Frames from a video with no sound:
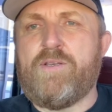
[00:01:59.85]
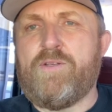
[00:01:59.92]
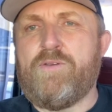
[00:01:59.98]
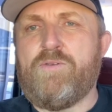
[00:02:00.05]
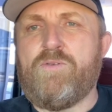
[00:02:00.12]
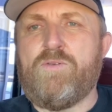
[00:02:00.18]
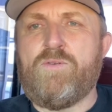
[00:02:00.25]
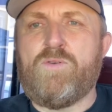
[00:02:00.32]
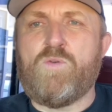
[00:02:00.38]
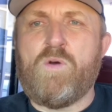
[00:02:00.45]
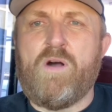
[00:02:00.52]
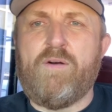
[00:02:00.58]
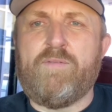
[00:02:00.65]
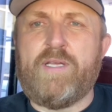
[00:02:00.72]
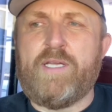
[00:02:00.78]
to
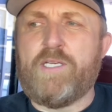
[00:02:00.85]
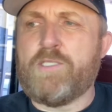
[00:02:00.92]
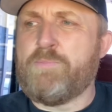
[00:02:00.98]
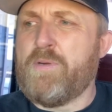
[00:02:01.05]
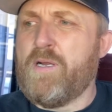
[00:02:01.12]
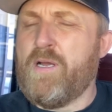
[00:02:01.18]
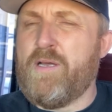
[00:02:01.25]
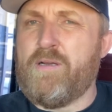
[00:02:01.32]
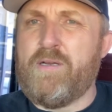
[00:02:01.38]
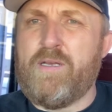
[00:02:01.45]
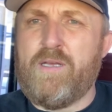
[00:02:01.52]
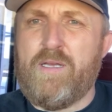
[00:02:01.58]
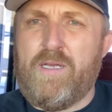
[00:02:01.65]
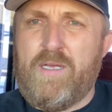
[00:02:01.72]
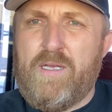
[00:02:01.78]
12 liters per 100
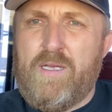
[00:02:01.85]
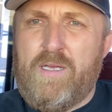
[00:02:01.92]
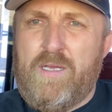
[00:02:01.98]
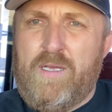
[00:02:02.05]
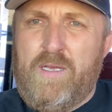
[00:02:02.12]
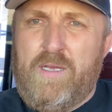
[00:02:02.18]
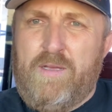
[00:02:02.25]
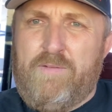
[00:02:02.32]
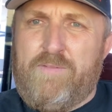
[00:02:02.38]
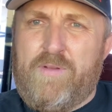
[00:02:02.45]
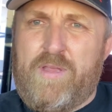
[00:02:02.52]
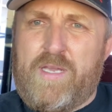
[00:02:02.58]
for the